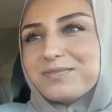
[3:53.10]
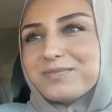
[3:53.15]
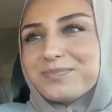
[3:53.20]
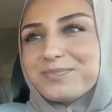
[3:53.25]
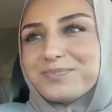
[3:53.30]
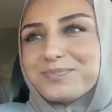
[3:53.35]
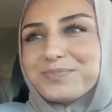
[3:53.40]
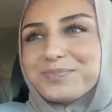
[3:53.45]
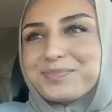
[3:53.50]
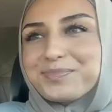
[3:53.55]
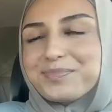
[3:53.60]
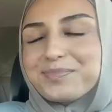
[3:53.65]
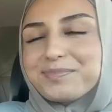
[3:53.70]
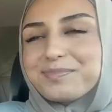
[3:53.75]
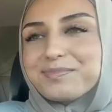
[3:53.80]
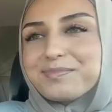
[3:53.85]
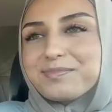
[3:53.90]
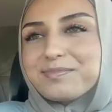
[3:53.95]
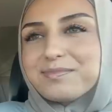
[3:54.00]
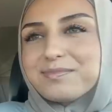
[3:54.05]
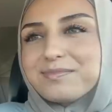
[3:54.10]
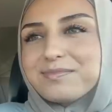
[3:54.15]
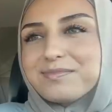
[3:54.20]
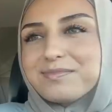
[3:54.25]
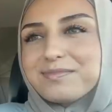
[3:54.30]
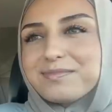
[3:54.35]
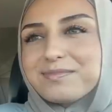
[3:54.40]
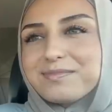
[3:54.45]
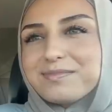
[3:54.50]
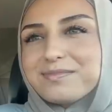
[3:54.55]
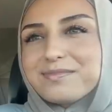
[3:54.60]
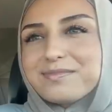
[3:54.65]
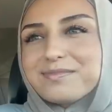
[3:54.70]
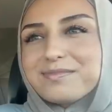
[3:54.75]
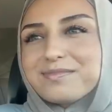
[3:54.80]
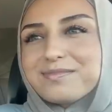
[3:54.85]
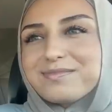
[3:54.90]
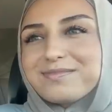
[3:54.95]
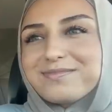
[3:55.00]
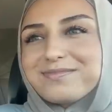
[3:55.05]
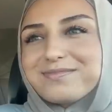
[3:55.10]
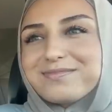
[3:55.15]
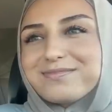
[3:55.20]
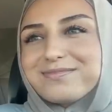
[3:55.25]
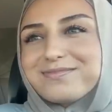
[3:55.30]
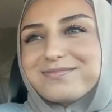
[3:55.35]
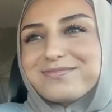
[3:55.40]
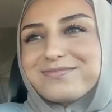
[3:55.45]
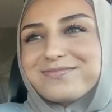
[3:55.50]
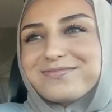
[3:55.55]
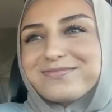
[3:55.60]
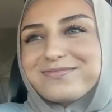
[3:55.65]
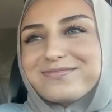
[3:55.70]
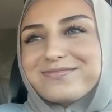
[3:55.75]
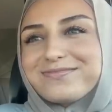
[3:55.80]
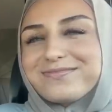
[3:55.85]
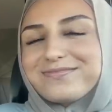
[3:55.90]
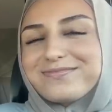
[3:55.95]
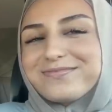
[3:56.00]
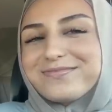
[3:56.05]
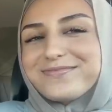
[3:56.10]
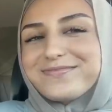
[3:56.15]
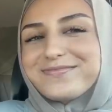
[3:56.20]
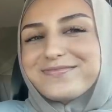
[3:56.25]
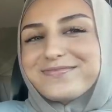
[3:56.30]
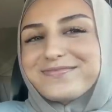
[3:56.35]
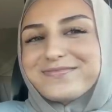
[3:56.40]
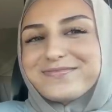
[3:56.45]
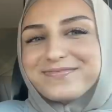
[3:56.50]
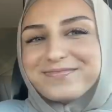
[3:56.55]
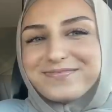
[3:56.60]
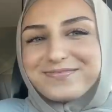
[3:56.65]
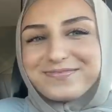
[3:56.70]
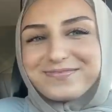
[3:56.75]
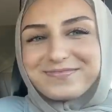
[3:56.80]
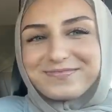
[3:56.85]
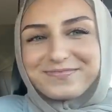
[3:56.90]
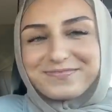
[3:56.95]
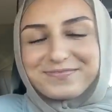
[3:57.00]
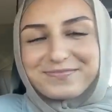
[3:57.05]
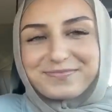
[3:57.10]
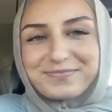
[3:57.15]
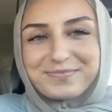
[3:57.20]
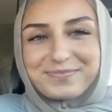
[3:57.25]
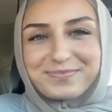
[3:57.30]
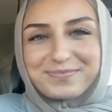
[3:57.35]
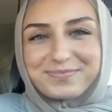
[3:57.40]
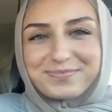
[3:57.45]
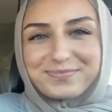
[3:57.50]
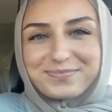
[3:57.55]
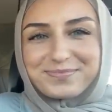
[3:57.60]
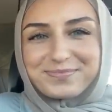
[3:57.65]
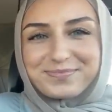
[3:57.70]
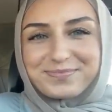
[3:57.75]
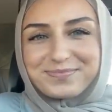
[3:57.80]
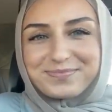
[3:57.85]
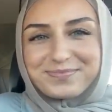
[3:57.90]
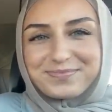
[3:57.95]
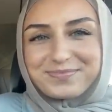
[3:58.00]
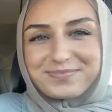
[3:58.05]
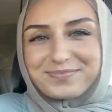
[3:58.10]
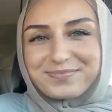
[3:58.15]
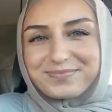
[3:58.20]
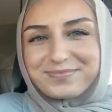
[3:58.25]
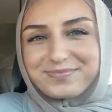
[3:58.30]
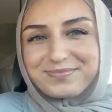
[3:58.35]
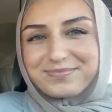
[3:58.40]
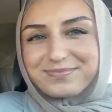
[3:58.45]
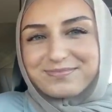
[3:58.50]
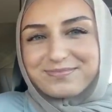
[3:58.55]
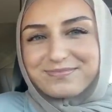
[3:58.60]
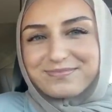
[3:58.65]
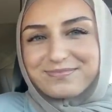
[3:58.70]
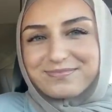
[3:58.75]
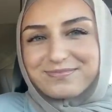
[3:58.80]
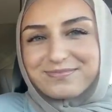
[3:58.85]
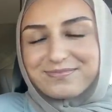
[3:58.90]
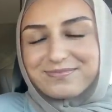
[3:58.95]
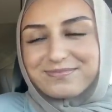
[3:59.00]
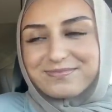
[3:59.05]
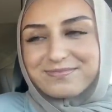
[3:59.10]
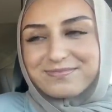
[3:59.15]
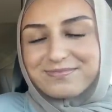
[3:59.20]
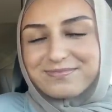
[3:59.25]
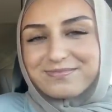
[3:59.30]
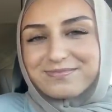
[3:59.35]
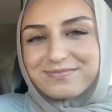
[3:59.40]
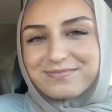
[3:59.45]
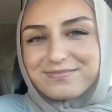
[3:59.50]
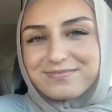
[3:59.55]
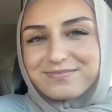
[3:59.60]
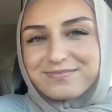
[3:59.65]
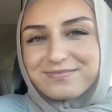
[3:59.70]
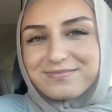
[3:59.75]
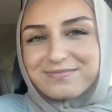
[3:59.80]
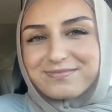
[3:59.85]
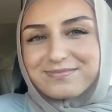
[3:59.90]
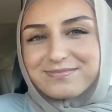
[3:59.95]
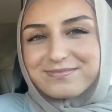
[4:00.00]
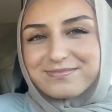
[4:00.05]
No words are spoken by the person on screen.